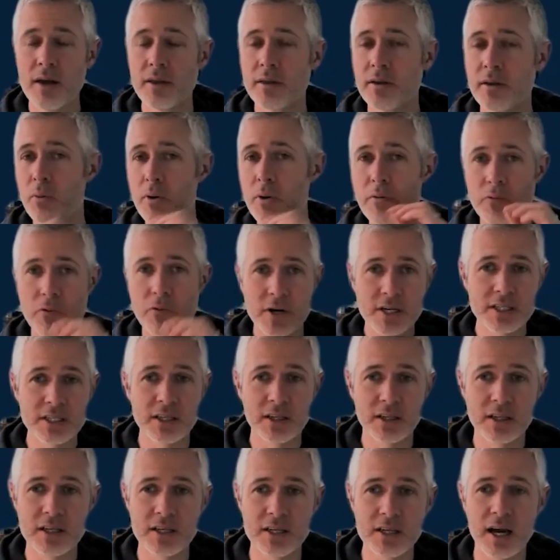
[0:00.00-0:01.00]
that we've
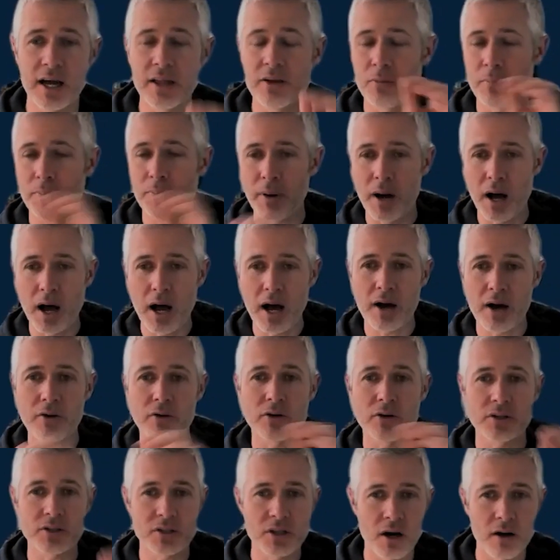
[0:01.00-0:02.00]
recently either bought or
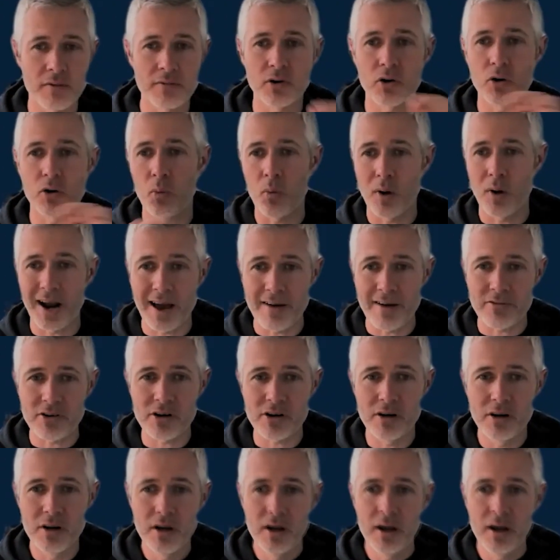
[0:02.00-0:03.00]
discovered or whatever.